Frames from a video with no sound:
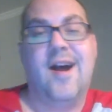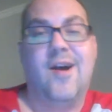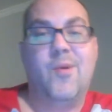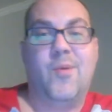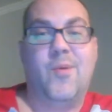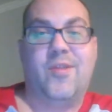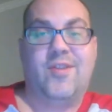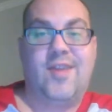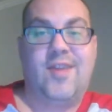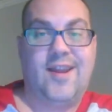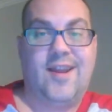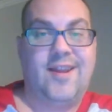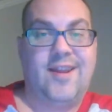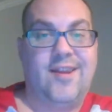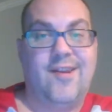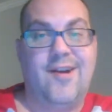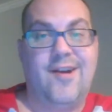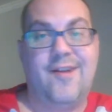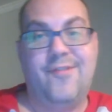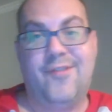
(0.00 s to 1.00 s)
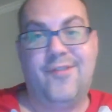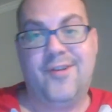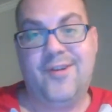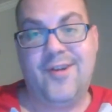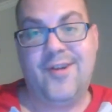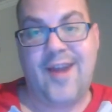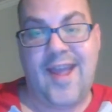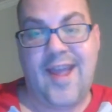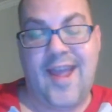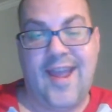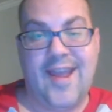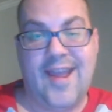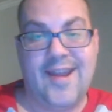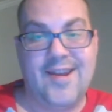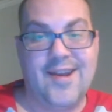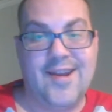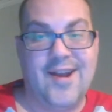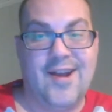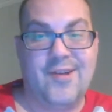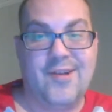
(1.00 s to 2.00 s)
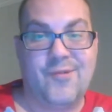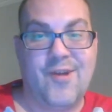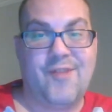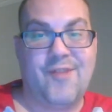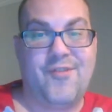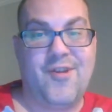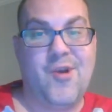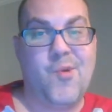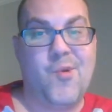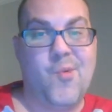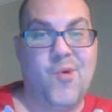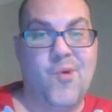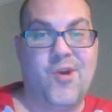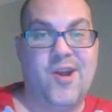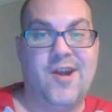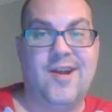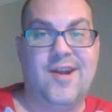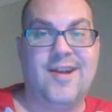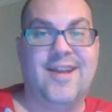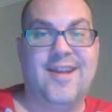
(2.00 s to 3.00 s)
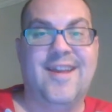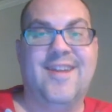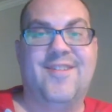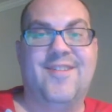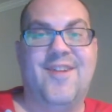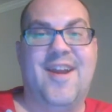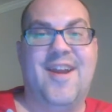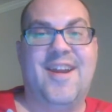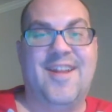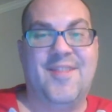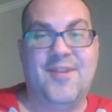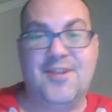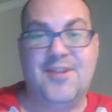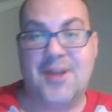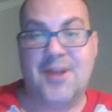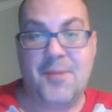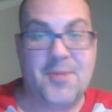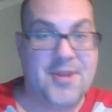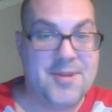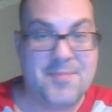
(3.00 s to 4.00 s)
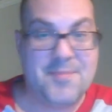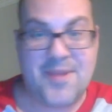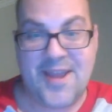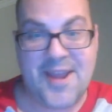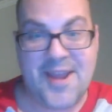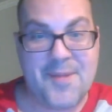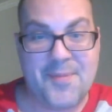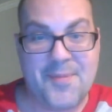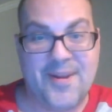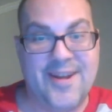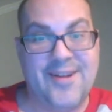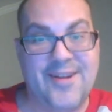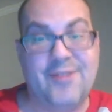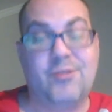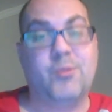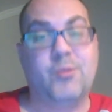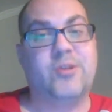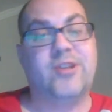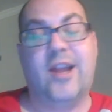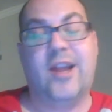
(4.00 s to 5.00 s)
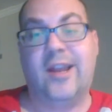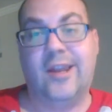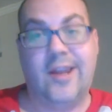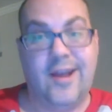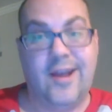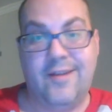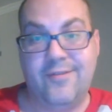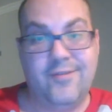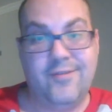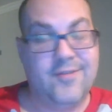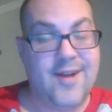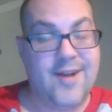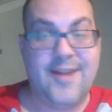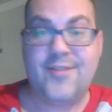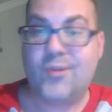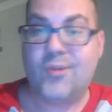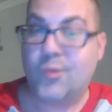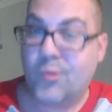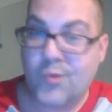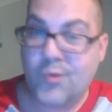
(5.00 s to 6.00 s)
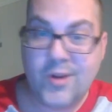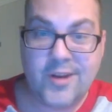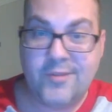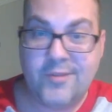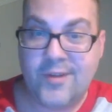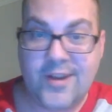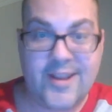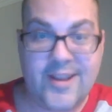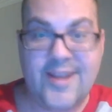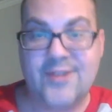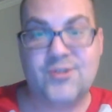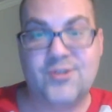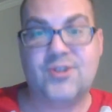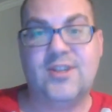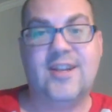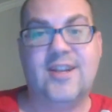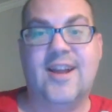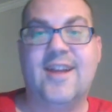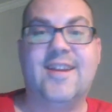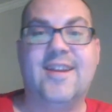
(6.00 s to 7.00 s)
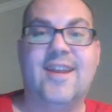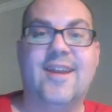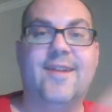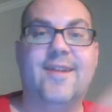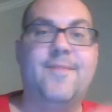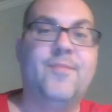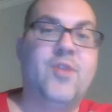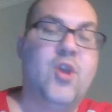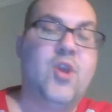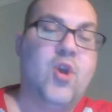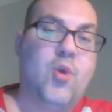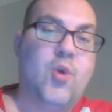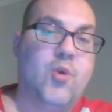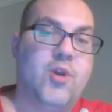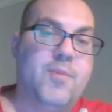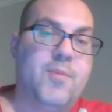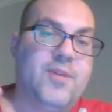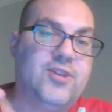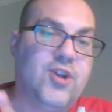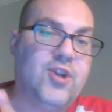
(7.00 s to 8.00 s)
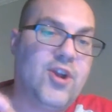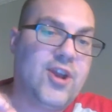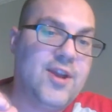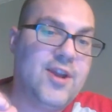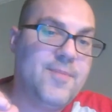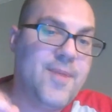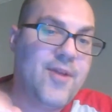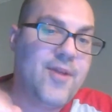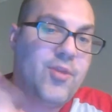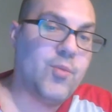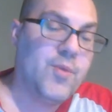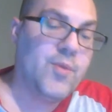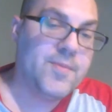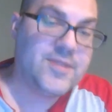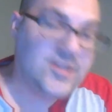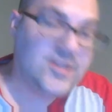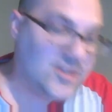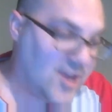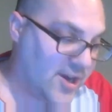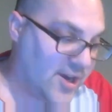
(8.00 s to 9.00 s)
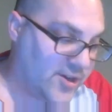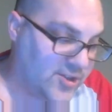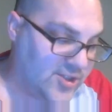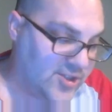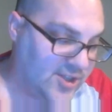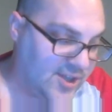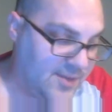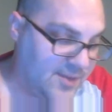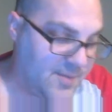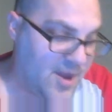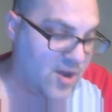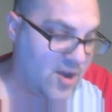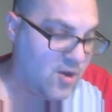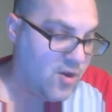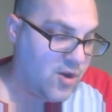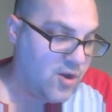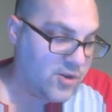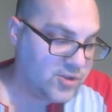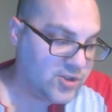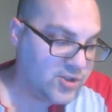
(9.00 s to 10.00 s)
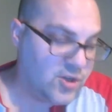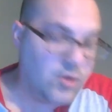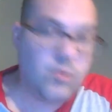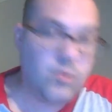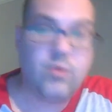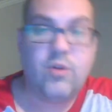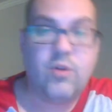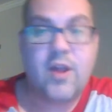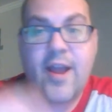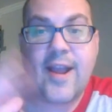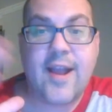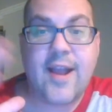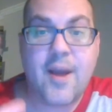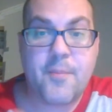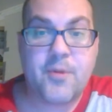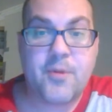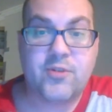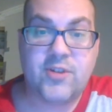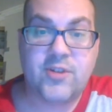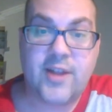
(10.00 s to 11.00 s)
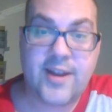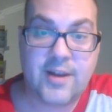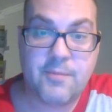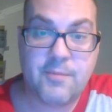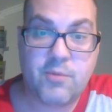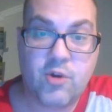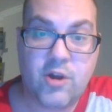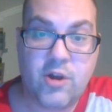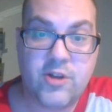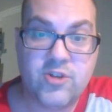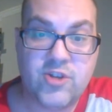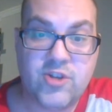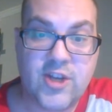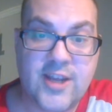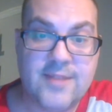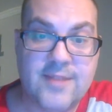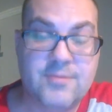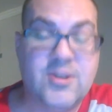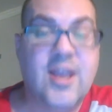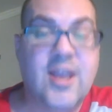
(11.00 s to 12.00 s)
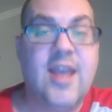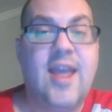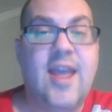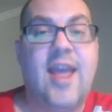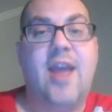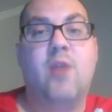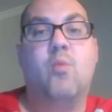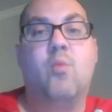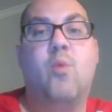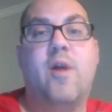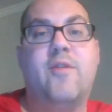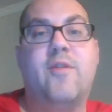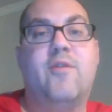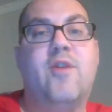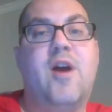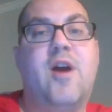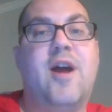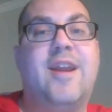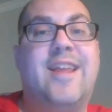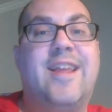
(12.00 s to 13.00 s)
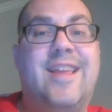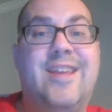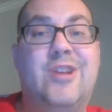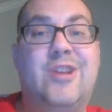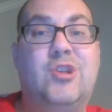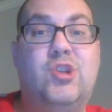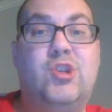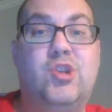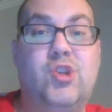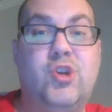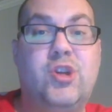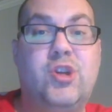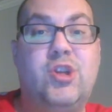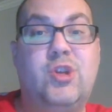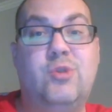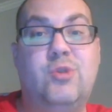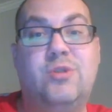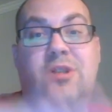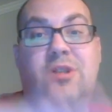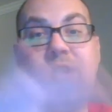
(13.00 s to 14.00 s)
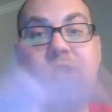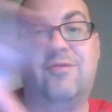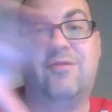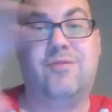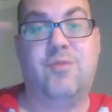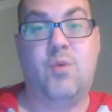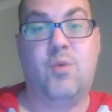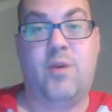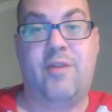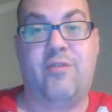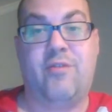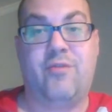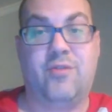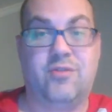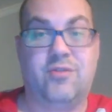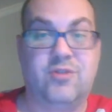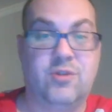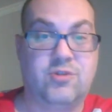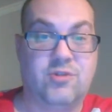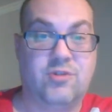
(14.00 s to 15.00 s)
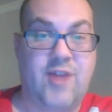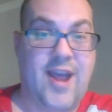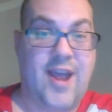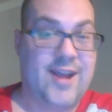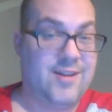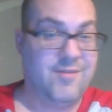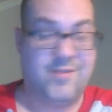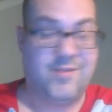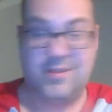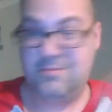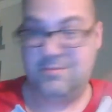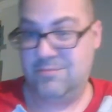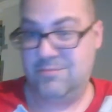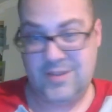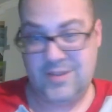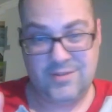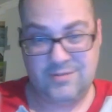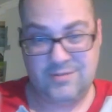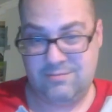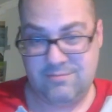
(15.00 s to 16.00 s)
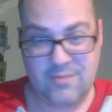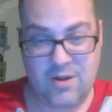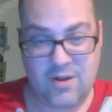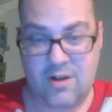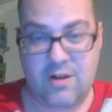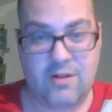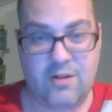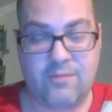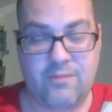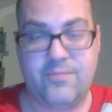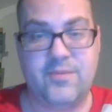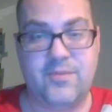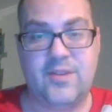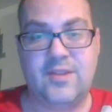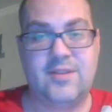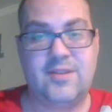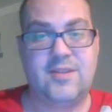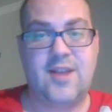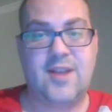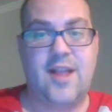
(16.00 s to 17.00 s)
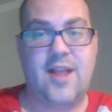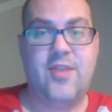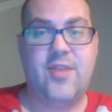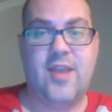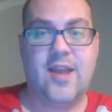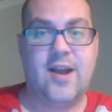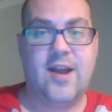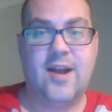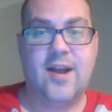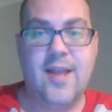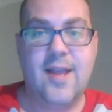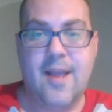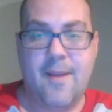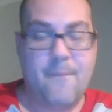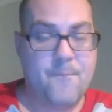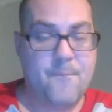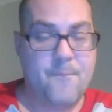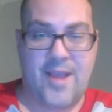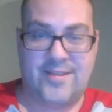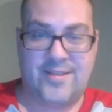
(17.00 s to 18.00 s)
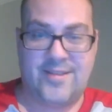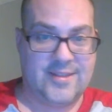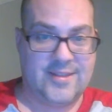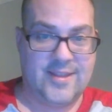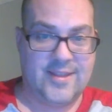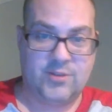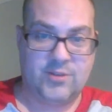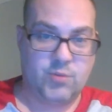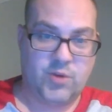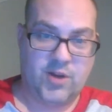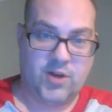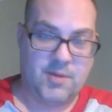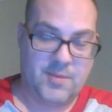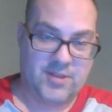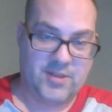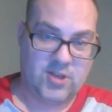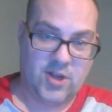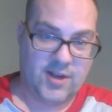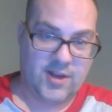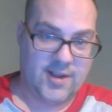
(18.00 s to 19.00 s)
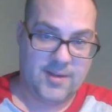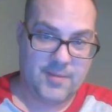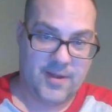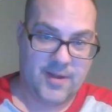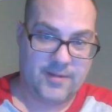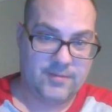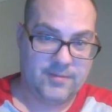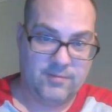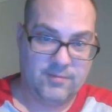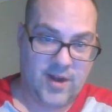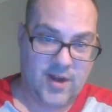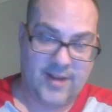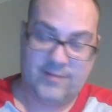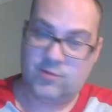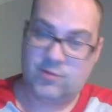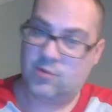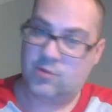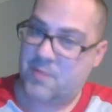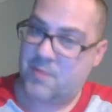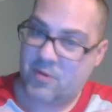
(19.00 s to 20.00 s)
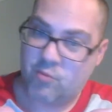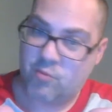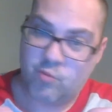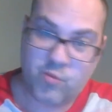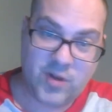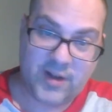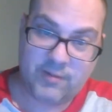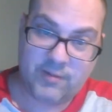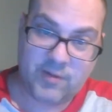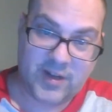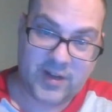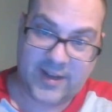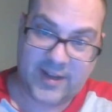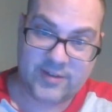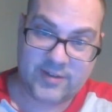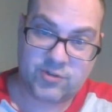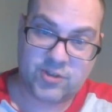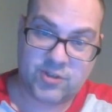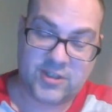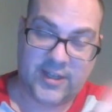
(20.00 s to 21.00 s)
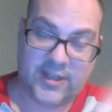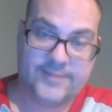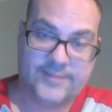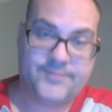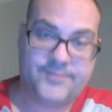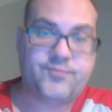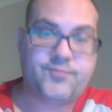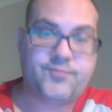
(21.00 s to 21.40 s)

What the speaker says: with Kelly Loeffler and Raphael Warnock, right, and the WNBA players, which I love, right? It's a really, really interesting idea. We're going to be talking about the women's soccer team and also like a person like LeBron James and whether or not he should use his voice for social activism. These are all the basic things we're going to be talking about, right? So it'll be really, really interesting.